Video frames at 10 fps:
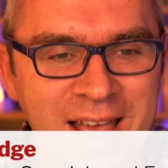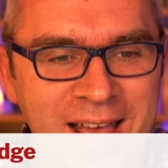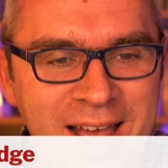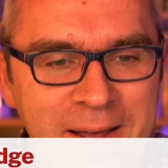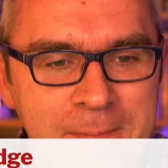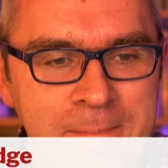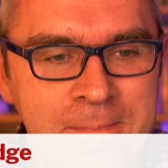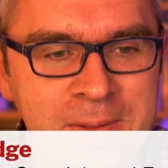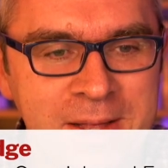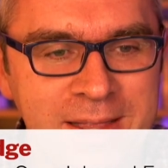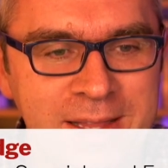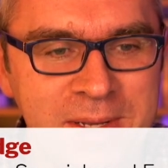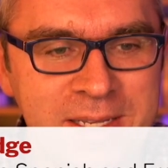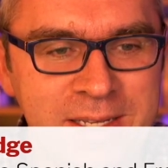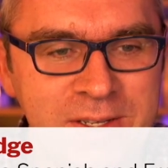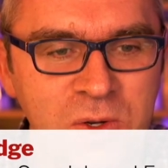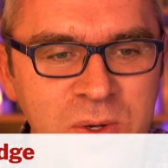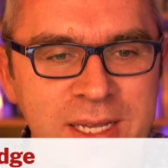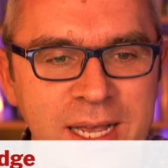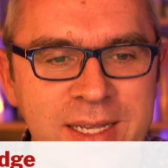Let me see.
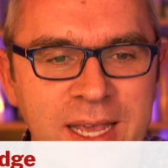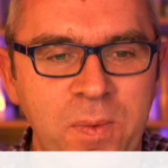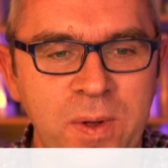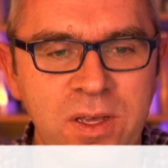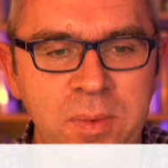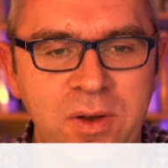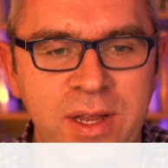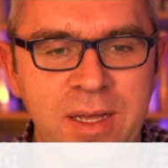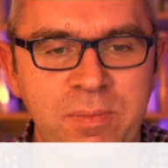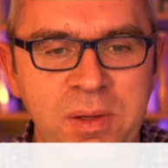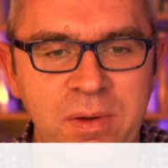Zoe's asking, will you be creating premium